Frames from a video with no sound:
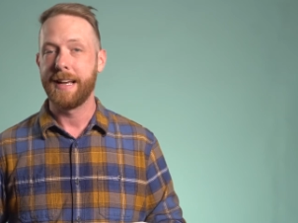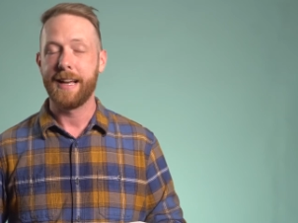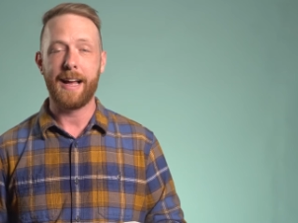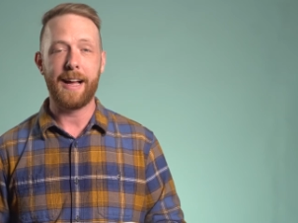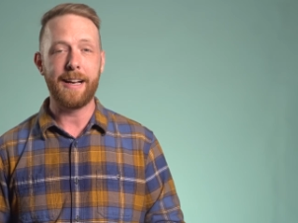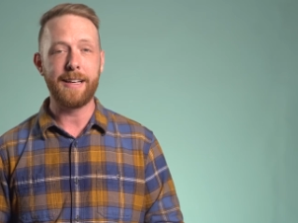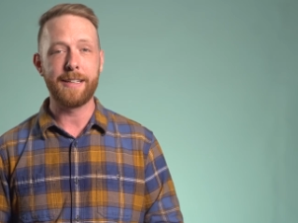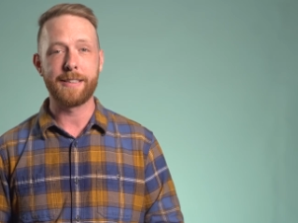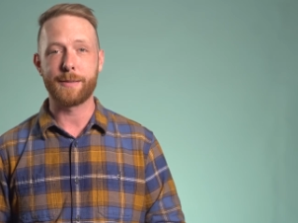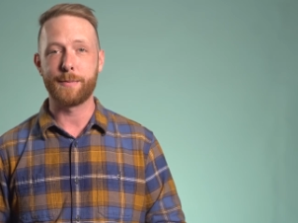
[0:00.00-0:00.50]

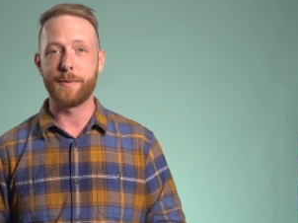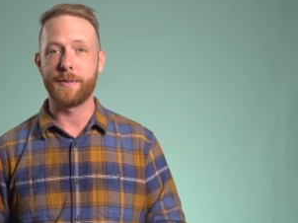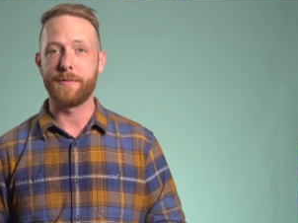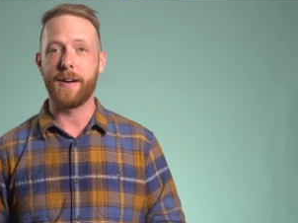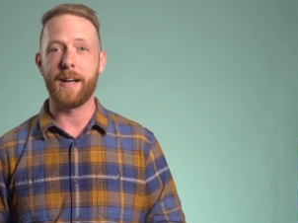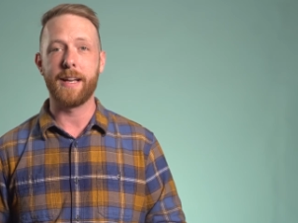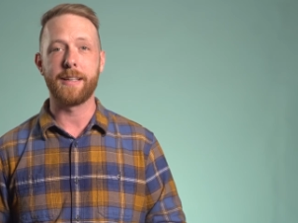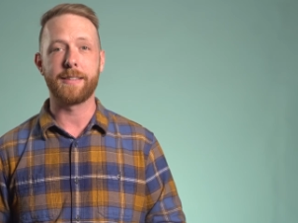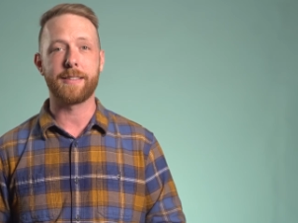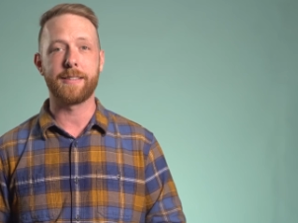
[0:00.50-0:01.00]
I need some
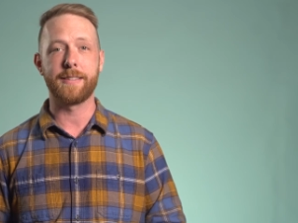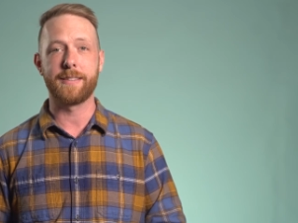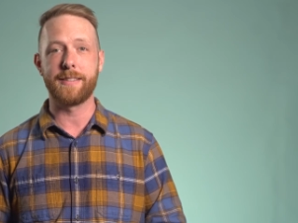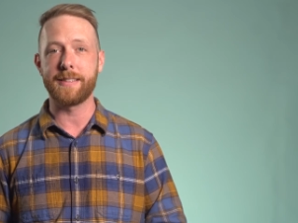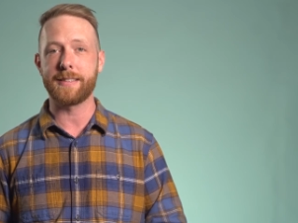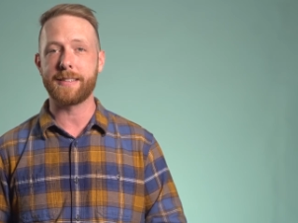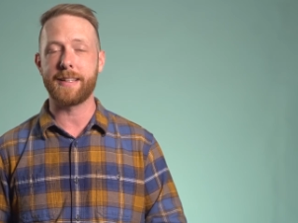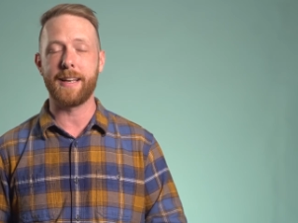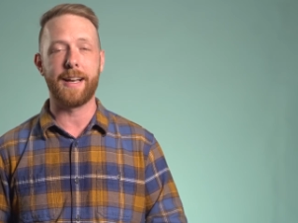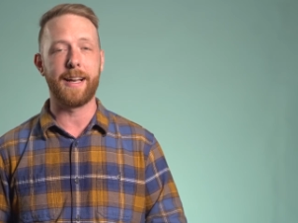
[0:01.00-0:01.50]
advice, because
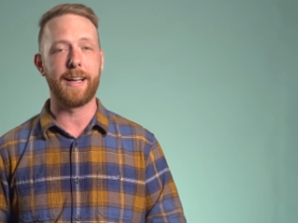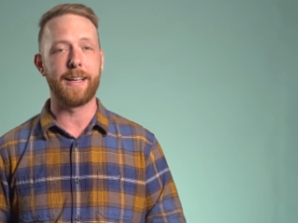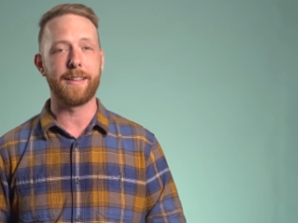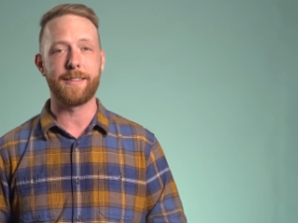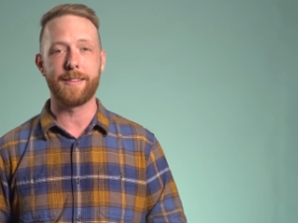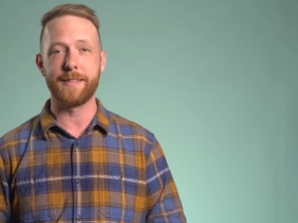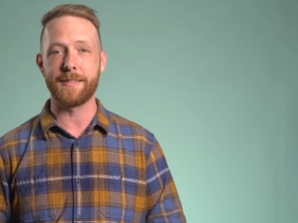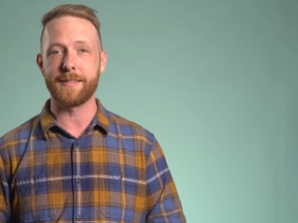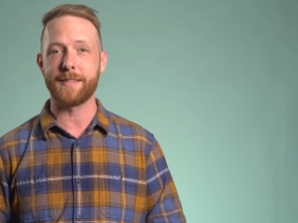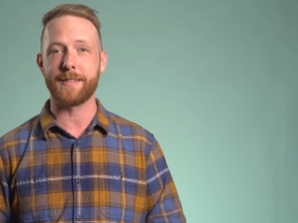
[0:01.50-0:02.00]
this guy,
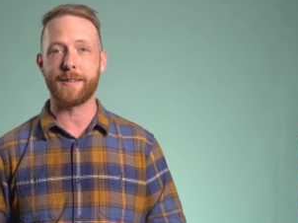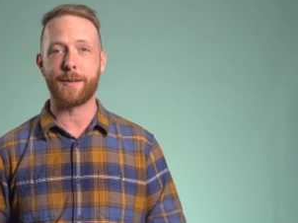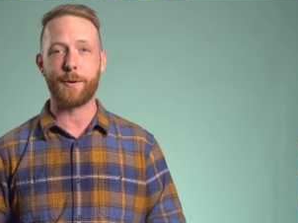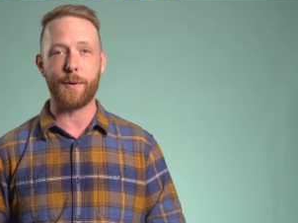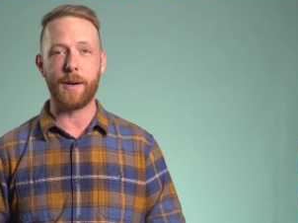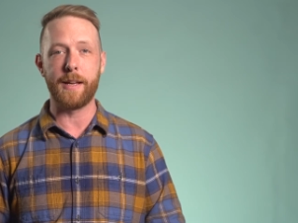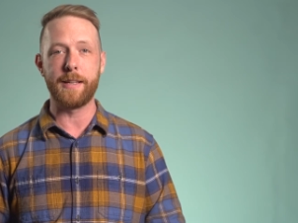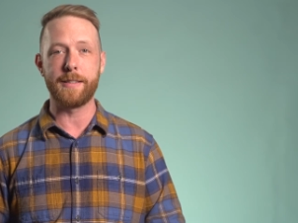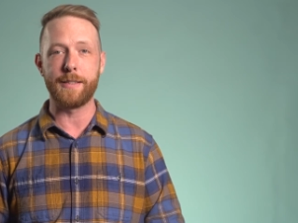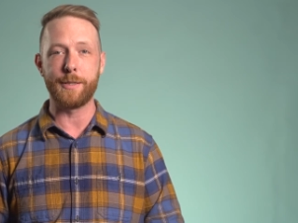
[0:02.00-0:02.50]
this is a
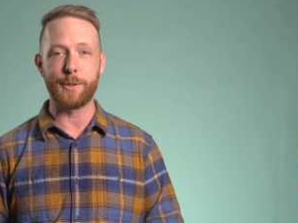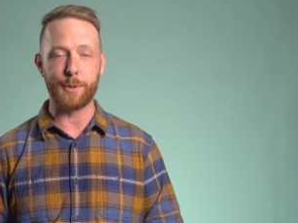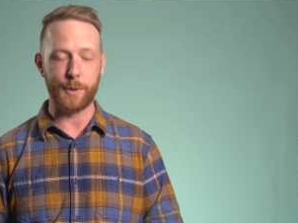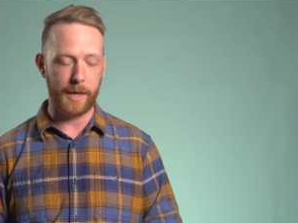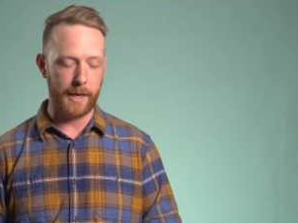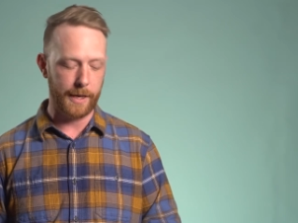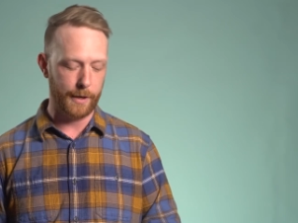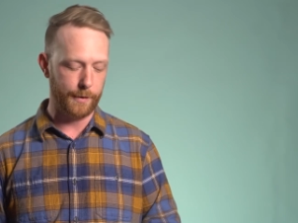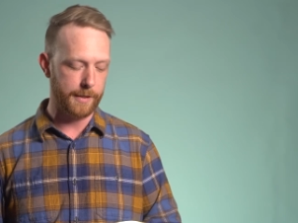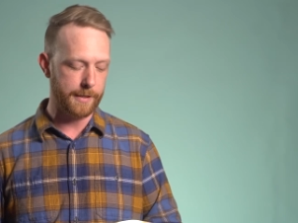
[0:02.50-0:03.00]
crazy
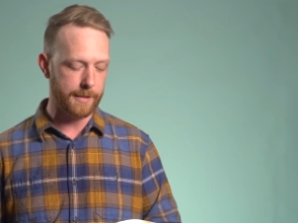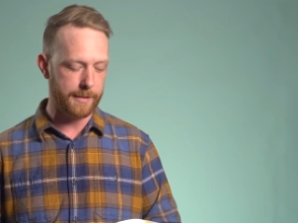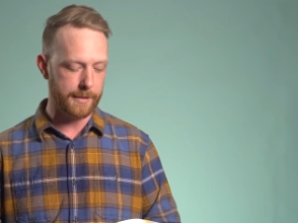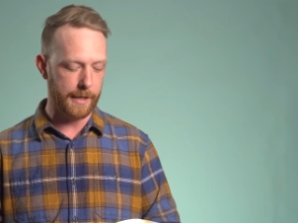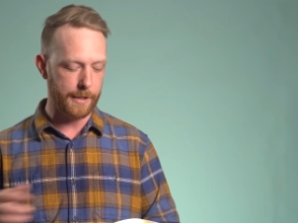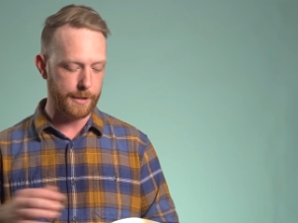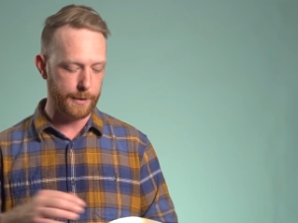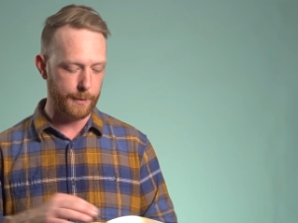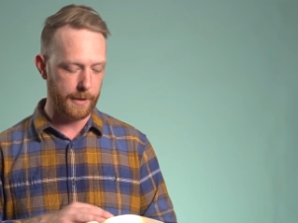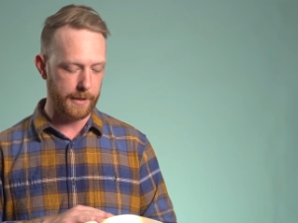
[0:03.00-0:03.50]
trial. This is
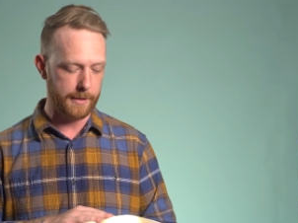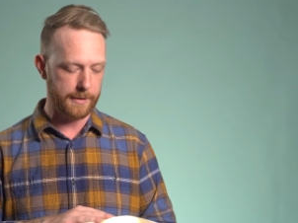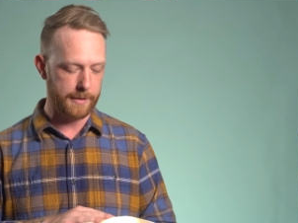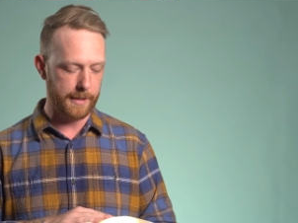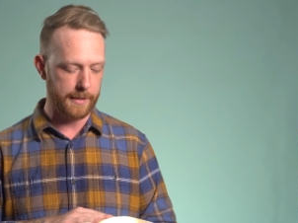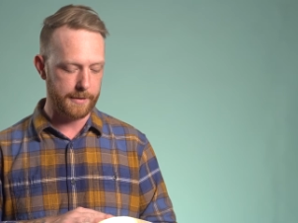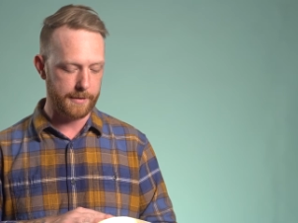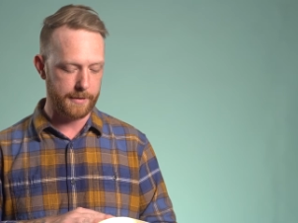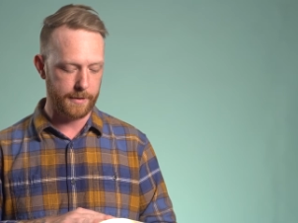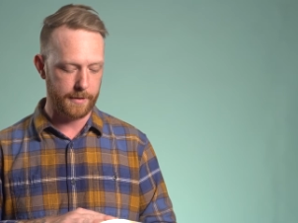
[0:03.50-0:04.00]
actually what he
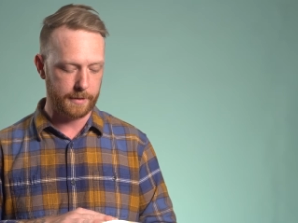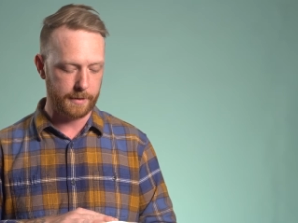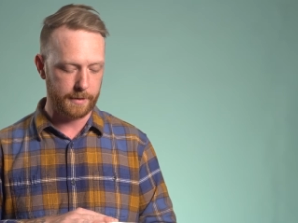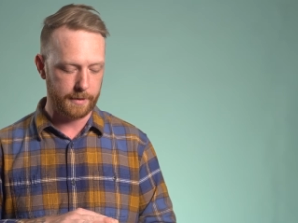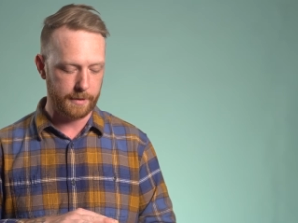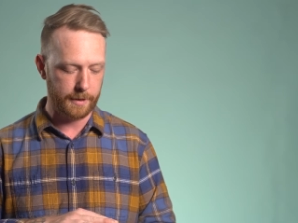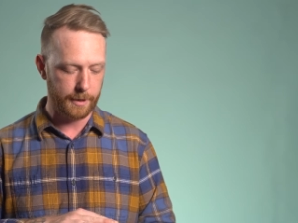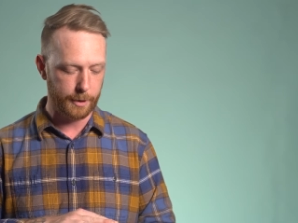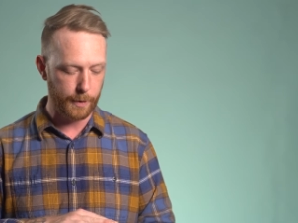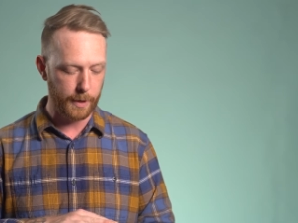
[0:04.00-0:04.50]
says to
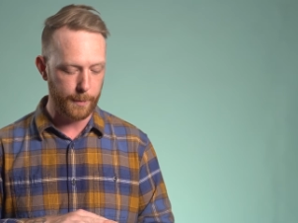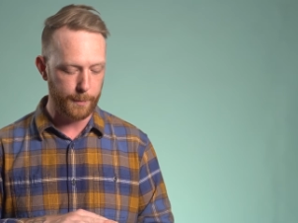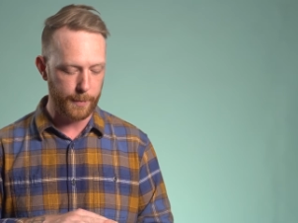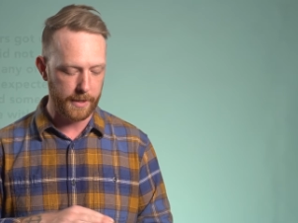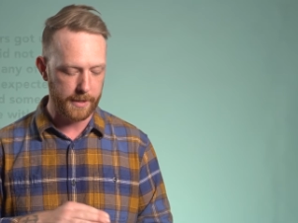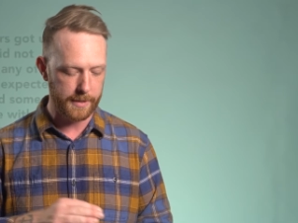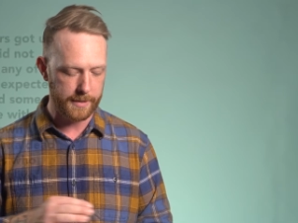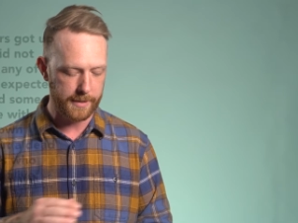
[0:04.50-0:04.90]
Agrippa. He